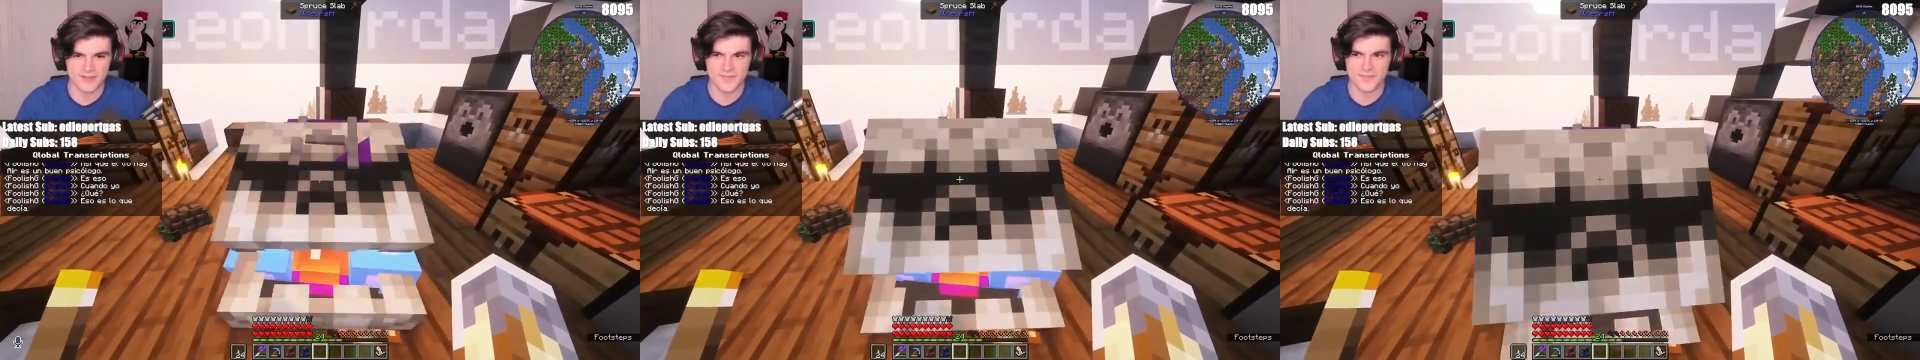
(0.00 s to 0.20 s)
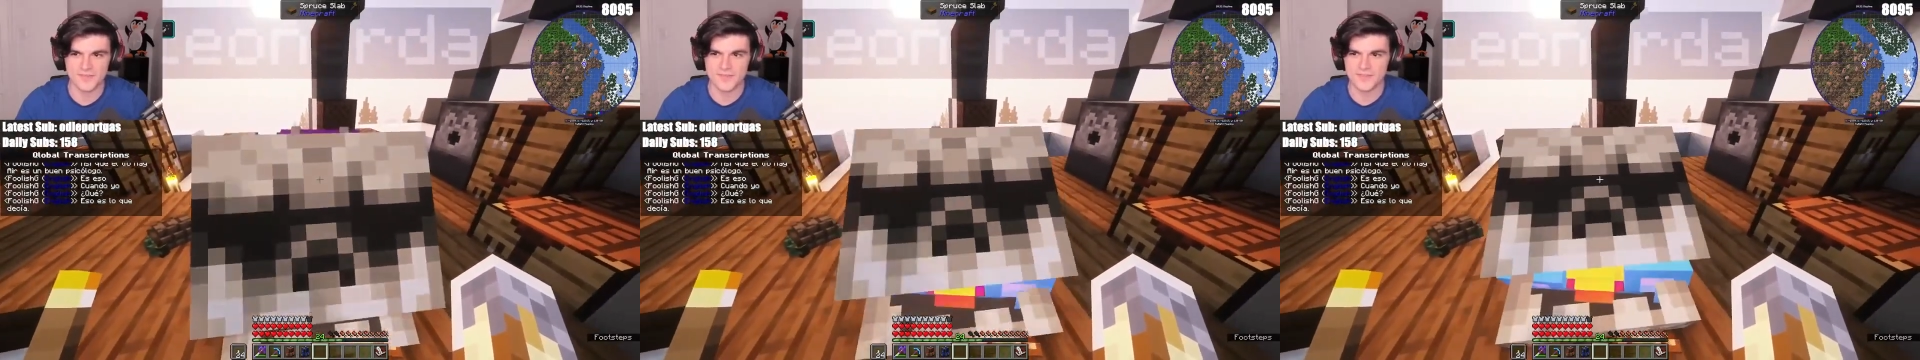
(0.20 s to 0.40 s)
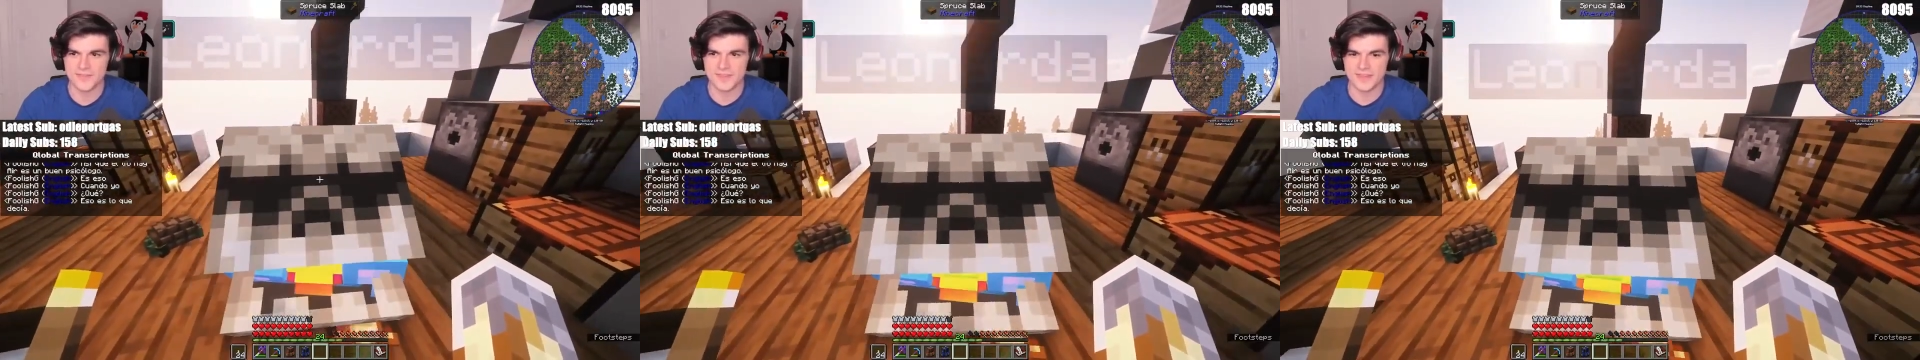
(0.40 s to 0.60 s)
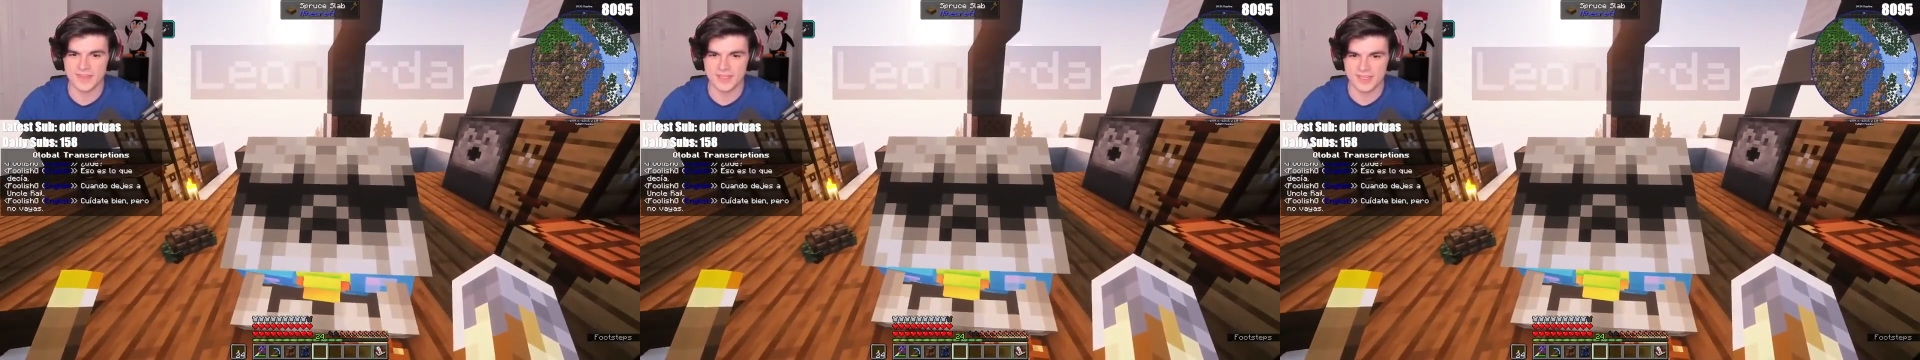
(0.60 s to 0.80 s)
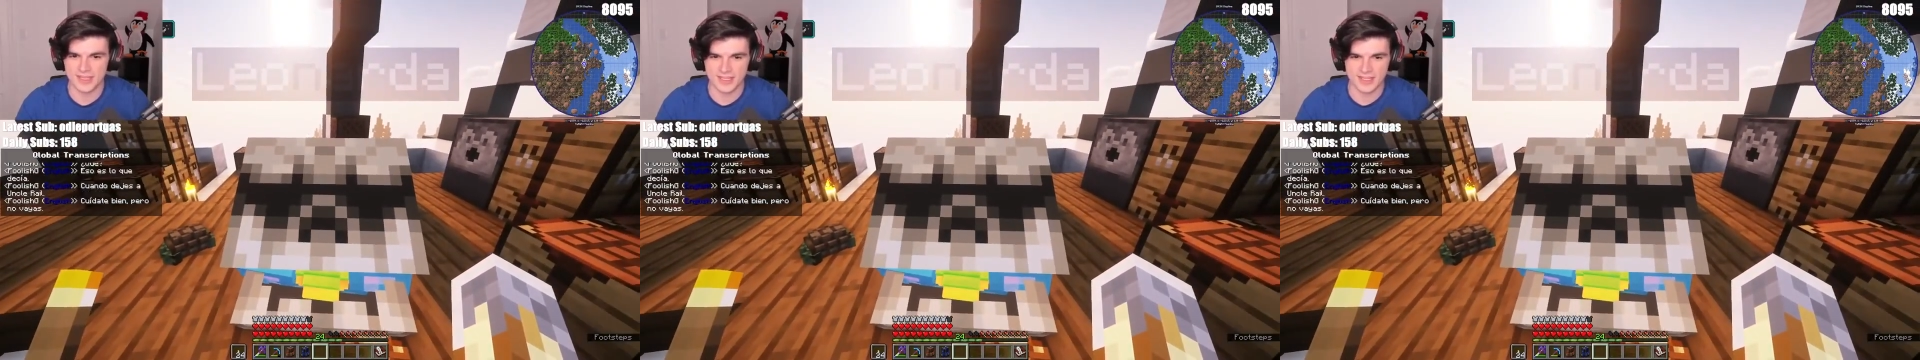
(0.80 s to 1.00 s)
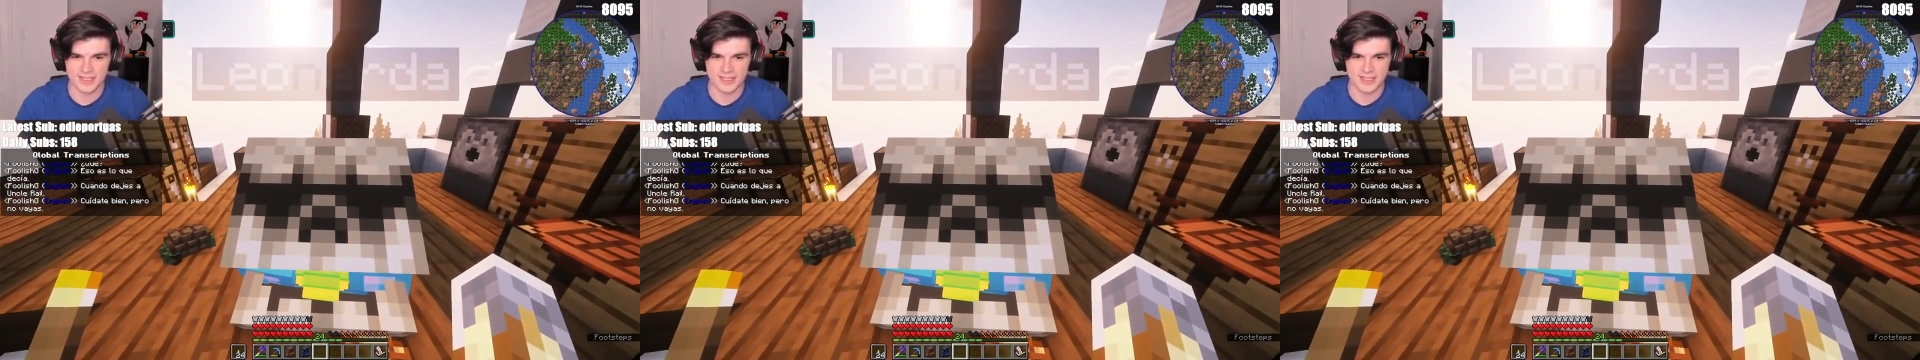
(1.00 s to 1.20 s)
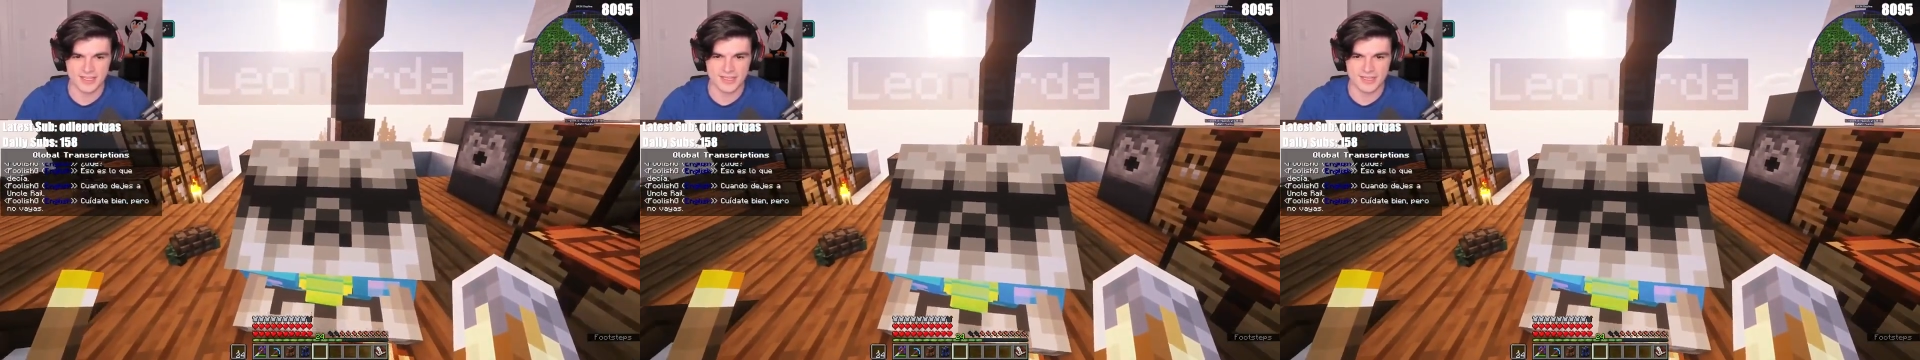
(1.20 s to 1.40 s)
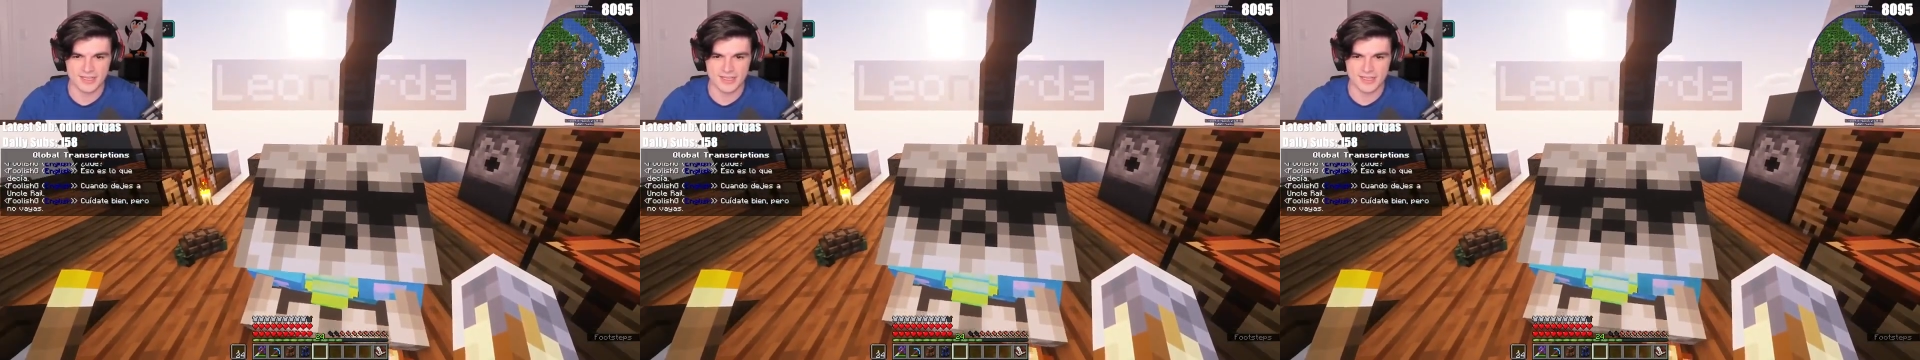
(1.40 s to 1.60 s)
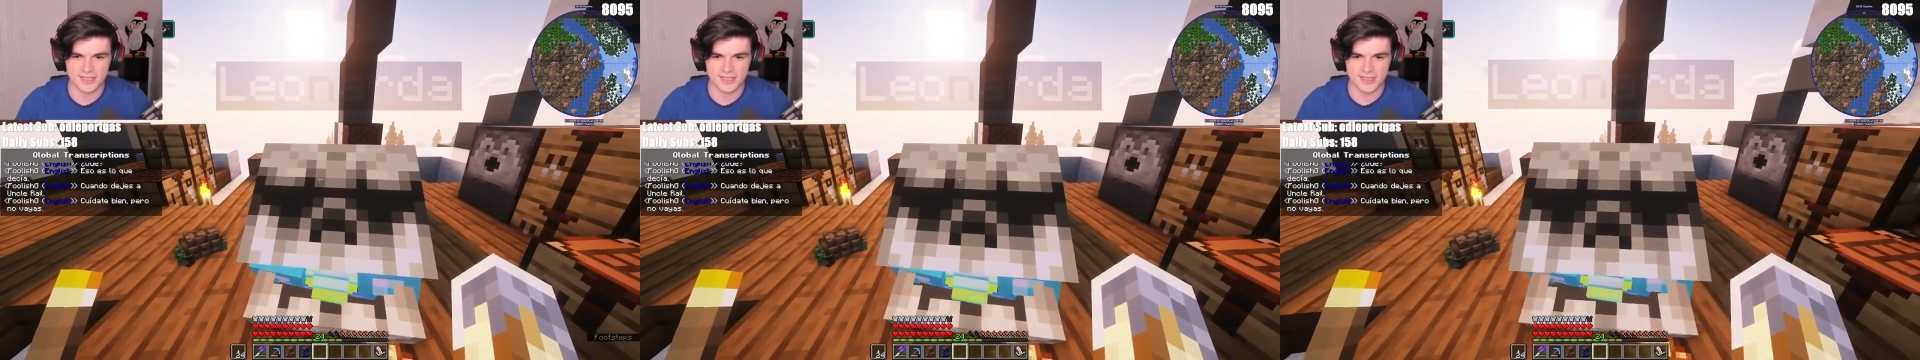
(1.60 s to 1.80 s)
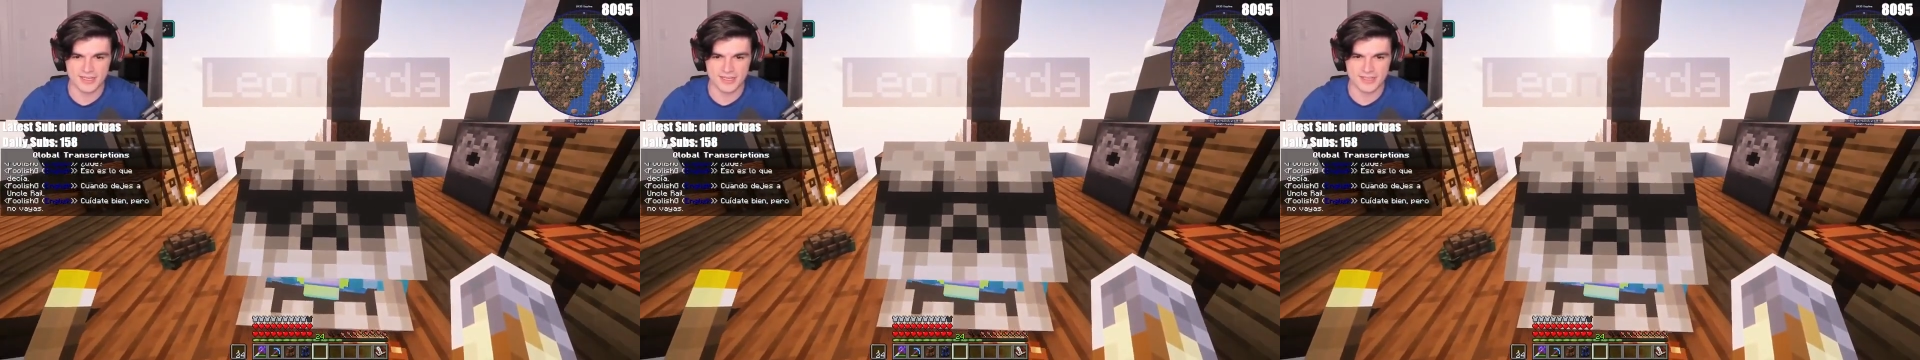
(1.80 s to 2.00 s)

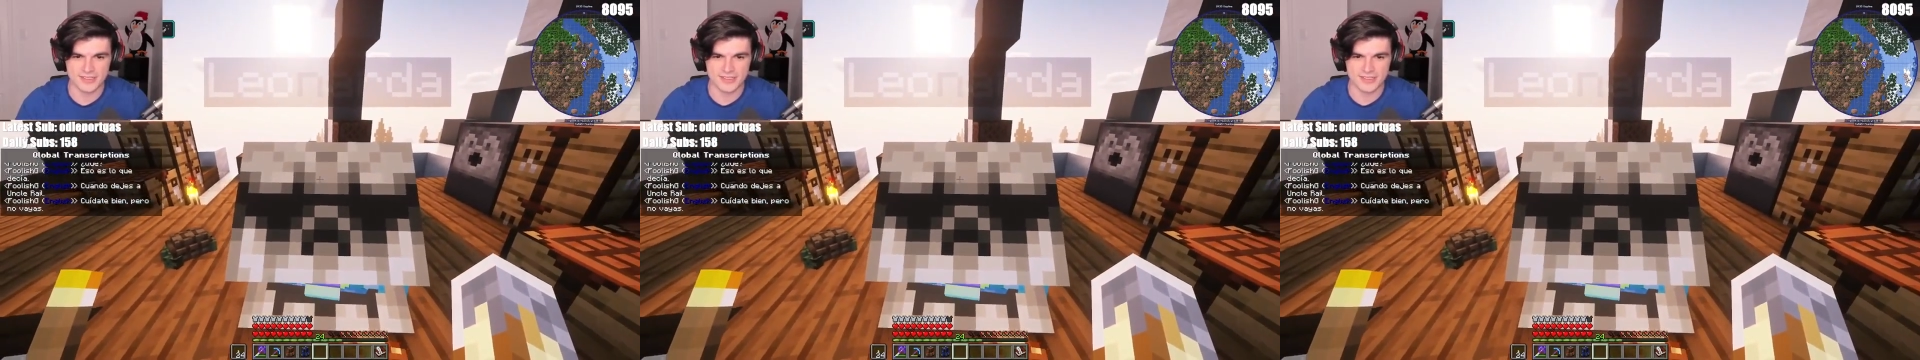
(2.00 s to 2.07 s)
Nobody speaks.